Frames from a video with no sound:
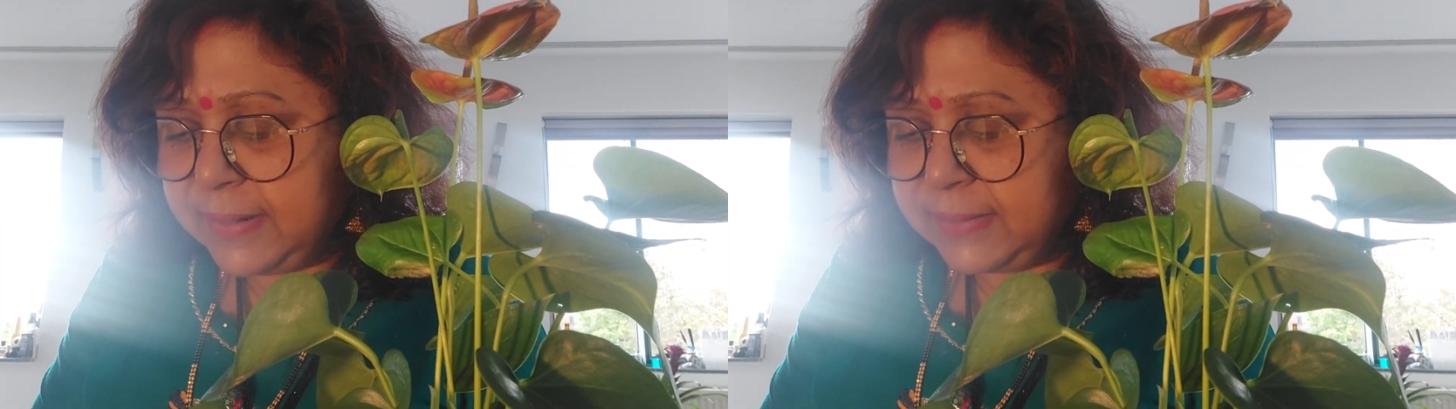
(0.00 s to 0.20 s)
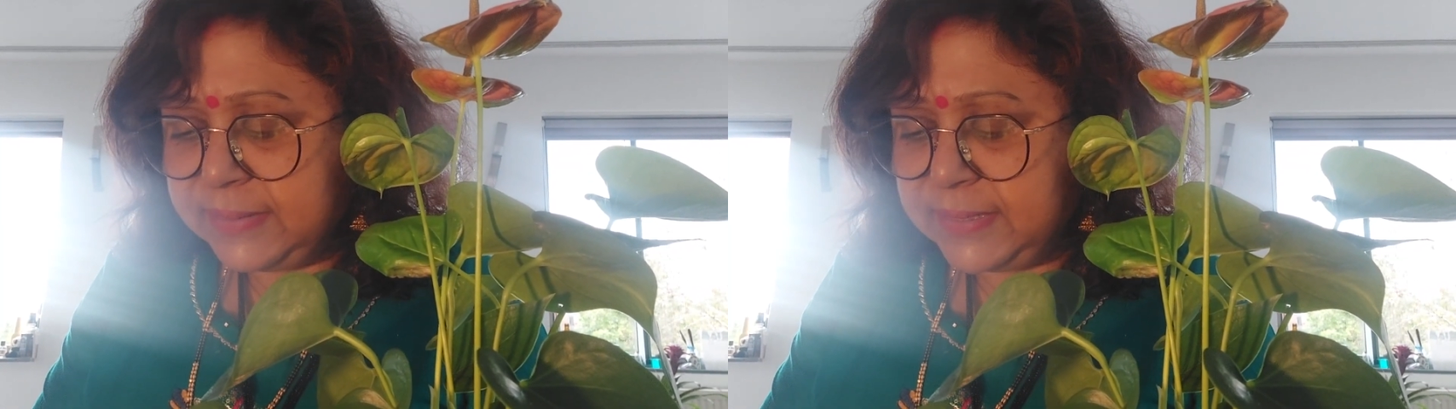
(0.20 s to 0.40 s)

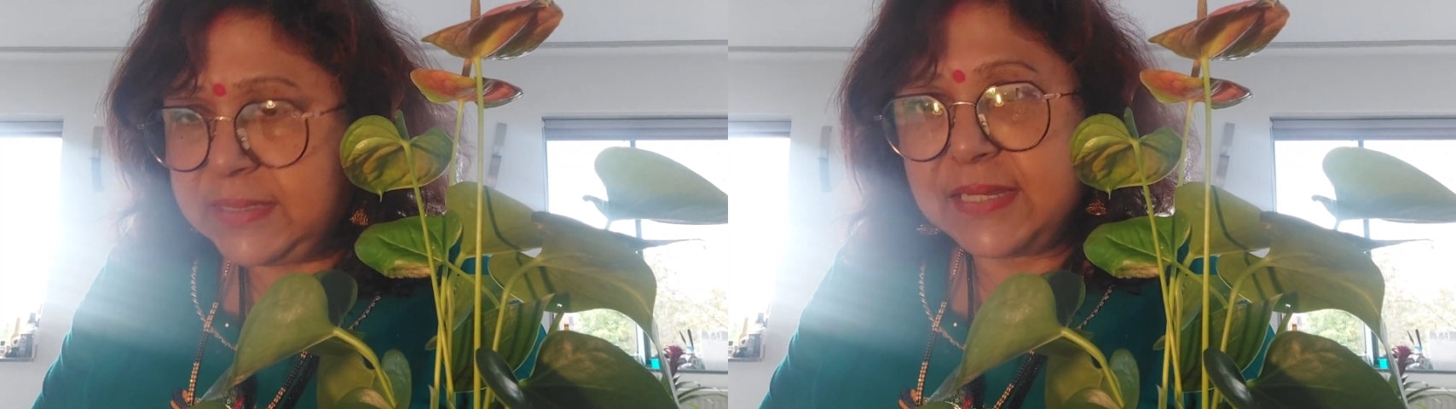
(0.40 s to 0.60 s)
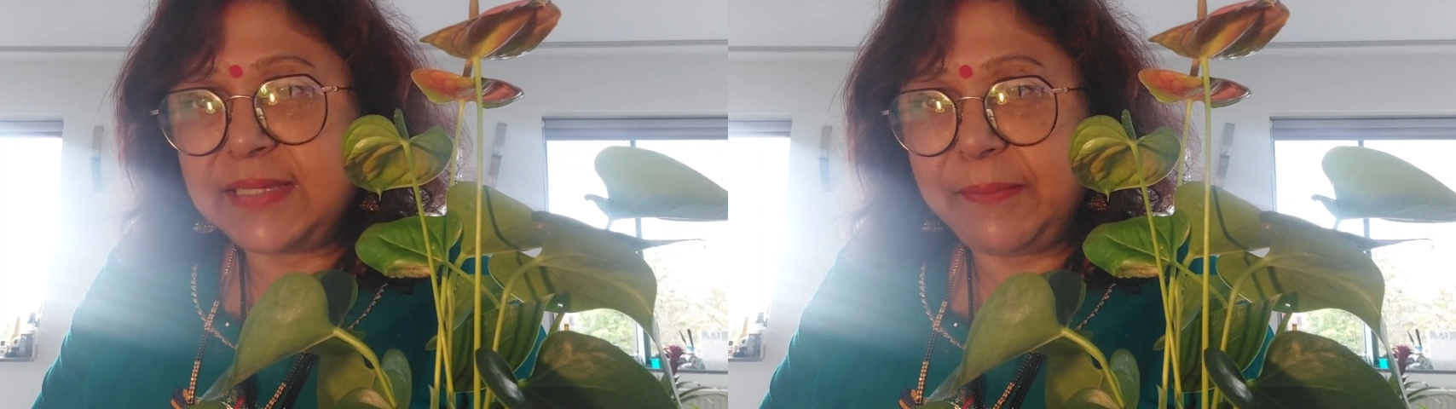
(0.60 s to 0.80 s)

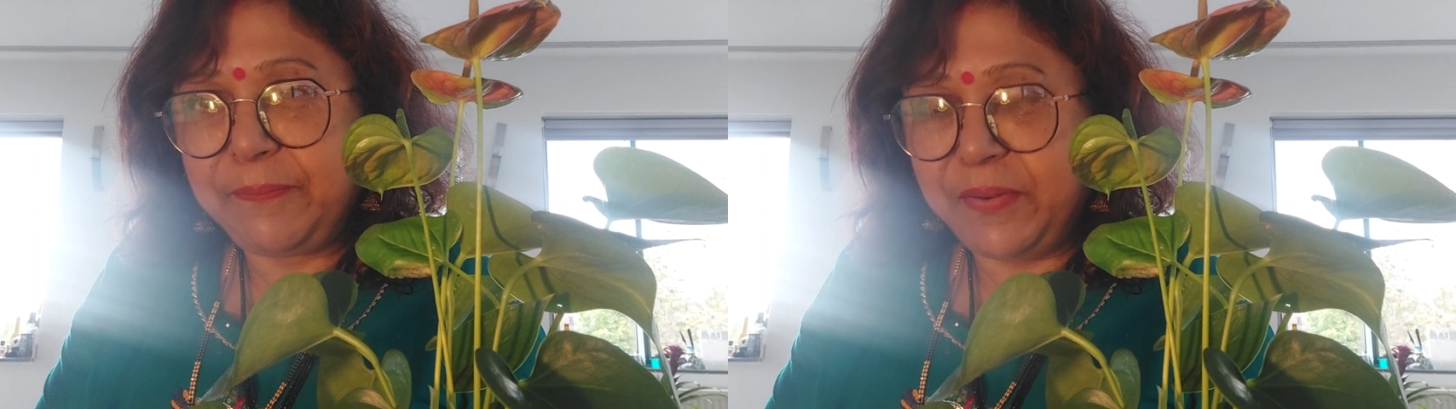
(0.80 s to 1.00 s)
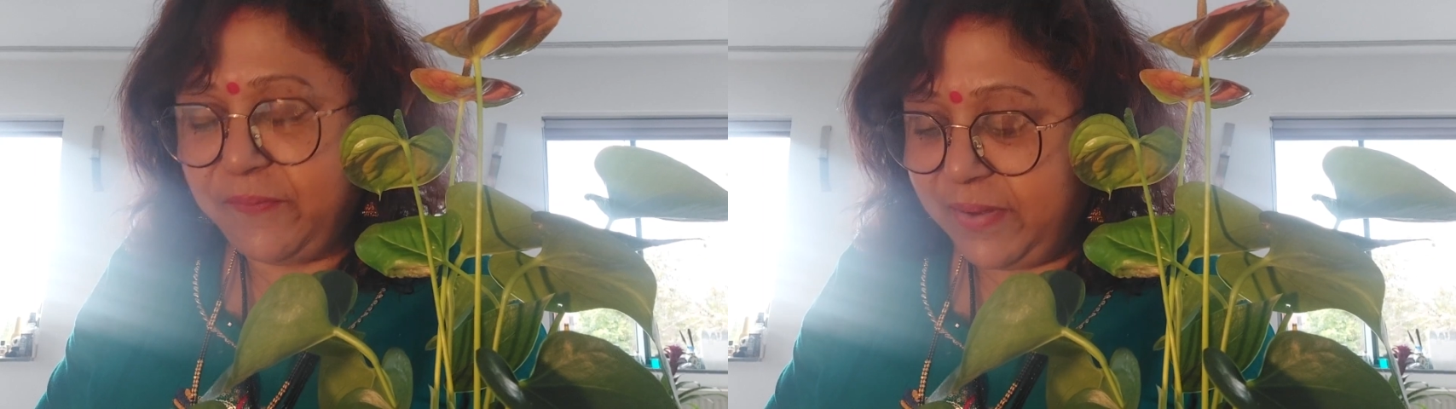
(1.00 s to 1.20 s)
just a
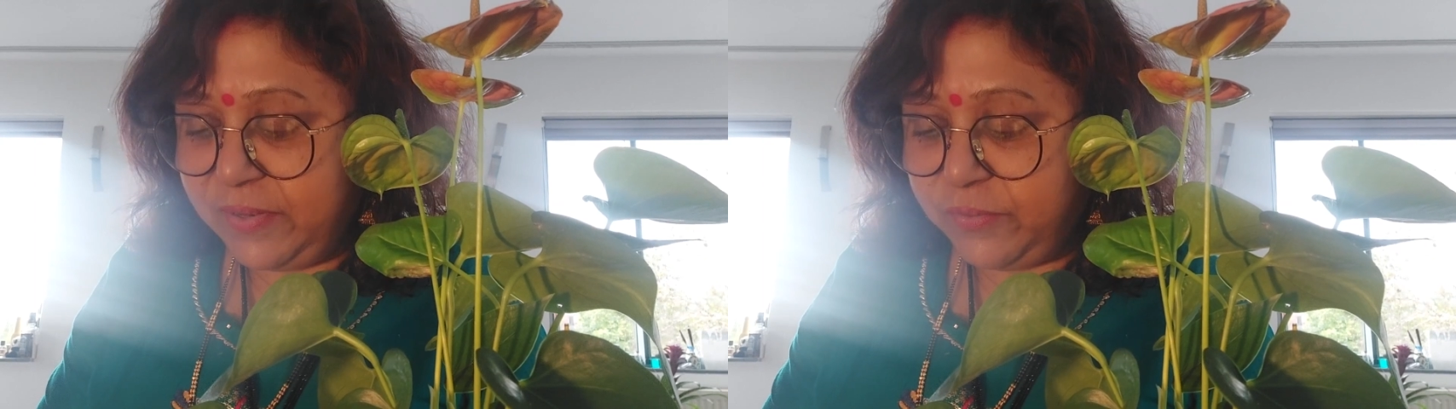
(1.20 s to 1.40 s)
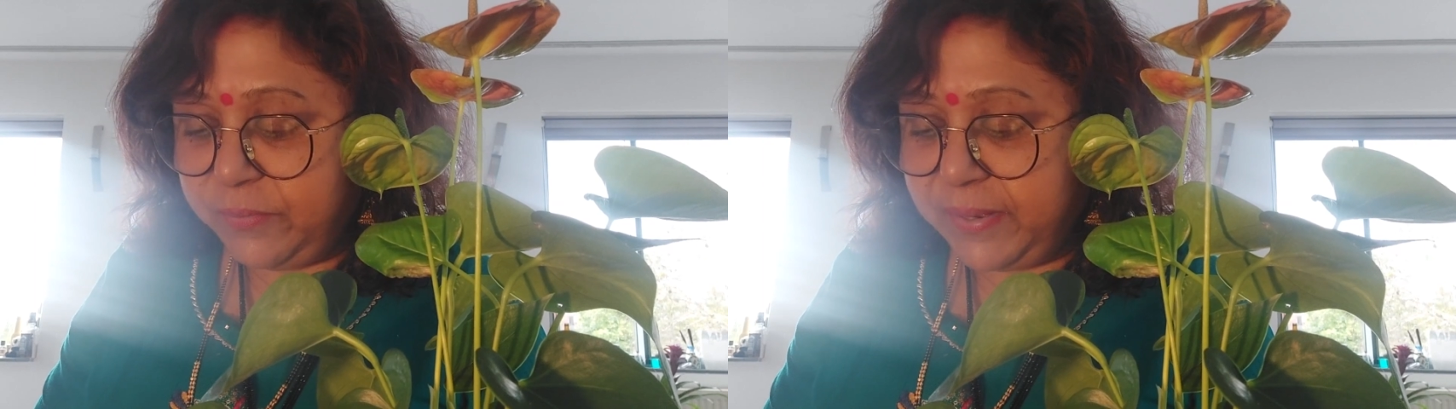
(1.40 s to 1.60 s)
simple way,
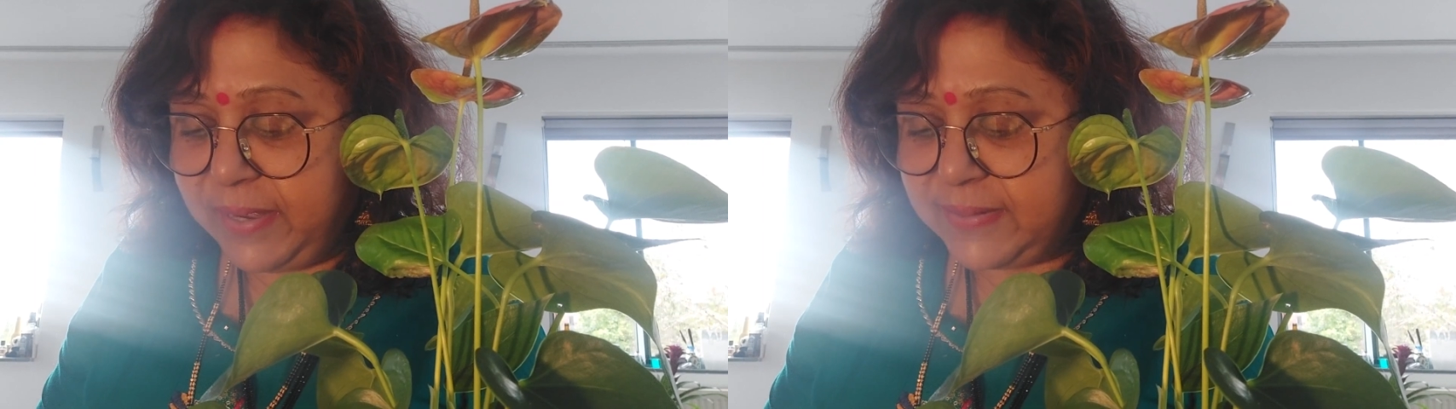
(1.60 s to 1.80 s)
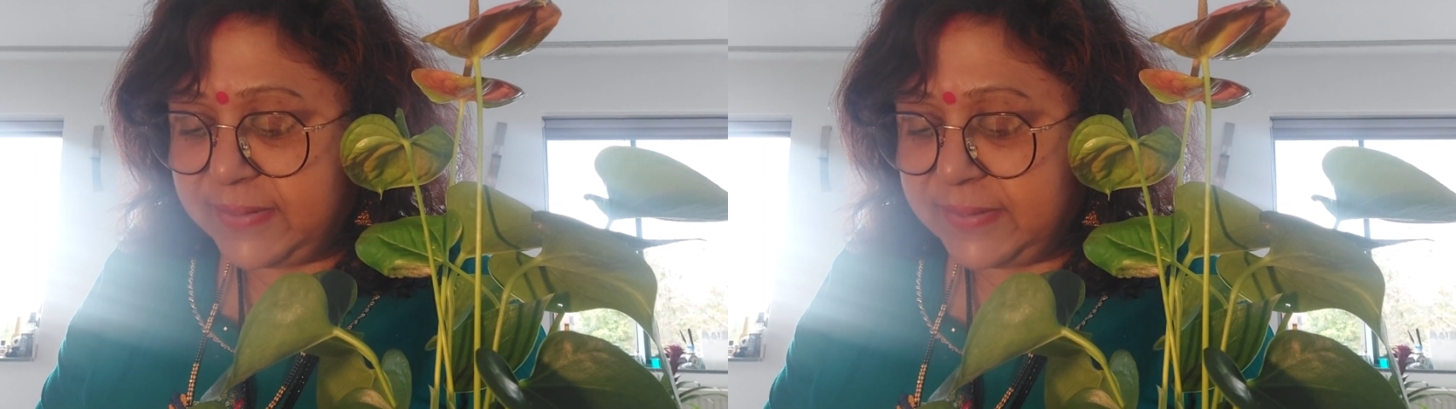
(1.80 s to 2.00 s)
2
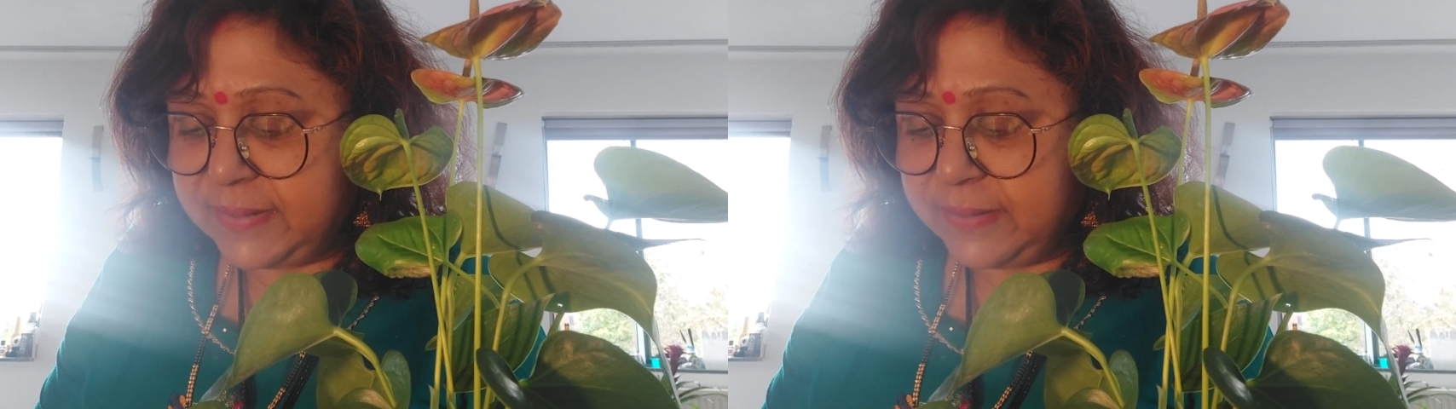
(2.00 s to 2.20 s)
minutes.